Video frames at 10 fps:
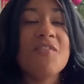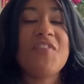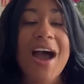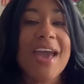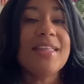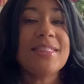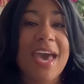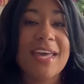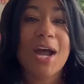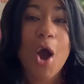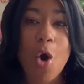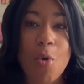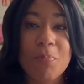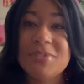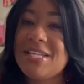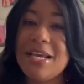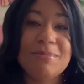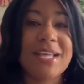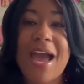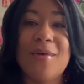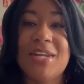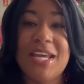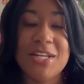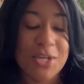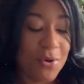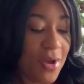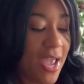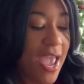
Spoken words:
Find that hope deep down in you.